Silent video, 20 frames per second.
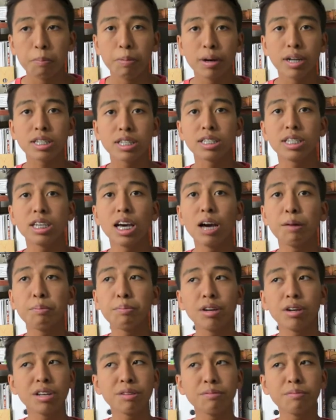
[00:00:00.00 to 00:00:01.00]
But yeah,
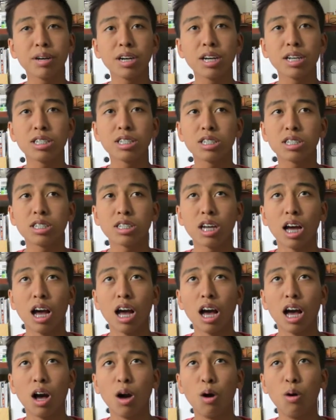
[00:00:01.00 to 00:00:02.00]
pretty much,
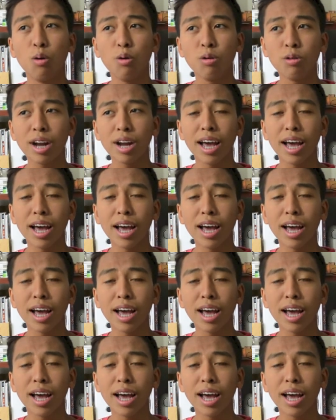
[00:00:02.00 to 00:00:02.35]
who